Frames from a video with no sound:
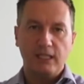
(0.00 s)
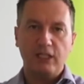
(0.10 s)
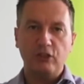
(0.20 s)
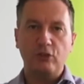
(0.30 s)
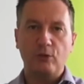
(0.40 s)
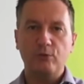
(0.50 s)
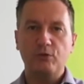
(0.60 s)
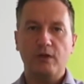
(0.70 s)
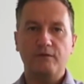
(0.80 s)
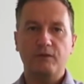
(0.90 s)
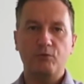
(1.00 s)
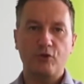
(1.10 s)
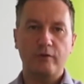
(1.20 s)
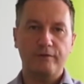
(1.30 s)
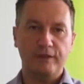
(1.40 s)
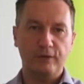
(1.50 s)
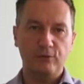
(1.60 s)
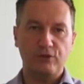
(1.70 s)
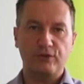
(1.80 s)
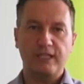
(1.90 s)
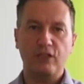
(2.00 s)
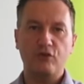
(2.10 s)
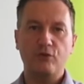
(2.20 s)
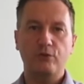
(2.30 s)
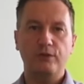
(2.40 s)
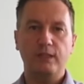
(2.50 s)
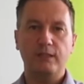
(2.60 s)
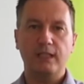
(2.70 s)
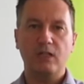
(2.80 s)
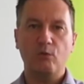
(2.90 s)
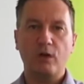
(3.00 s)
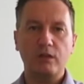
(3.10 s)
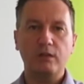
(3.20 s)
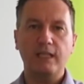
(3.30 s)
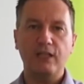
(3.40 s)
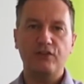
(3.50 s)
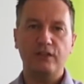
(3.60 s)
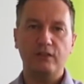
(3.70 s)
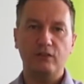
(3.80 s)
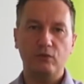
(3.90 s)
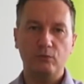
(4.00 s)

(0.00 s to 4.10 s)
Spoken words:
And you could also have some short videos just kind of showing the kind of work location,